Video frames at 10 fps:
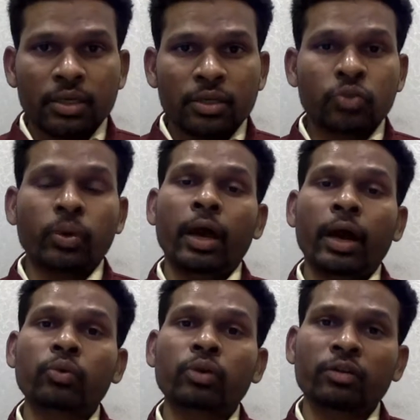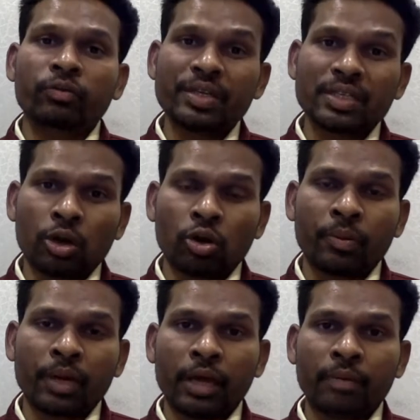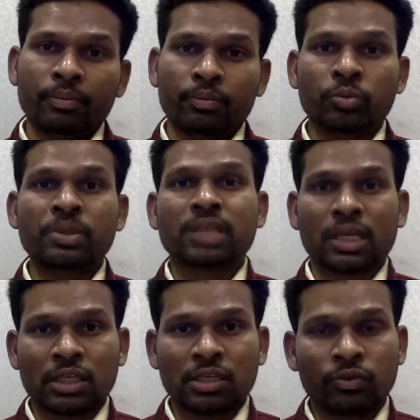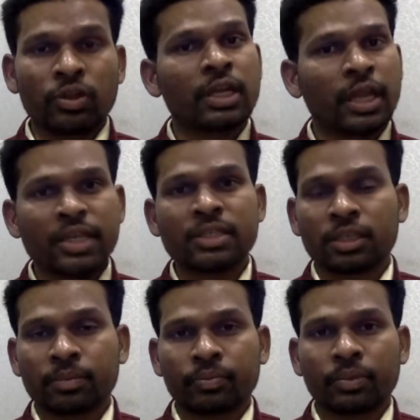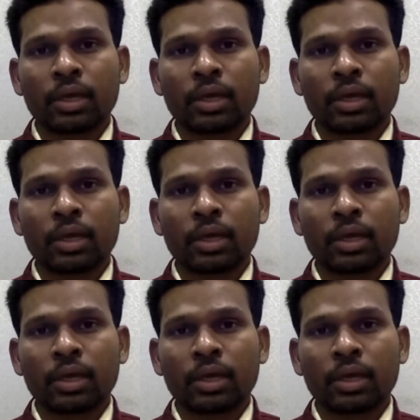You will have to invest a lot of time to be successful in any stream.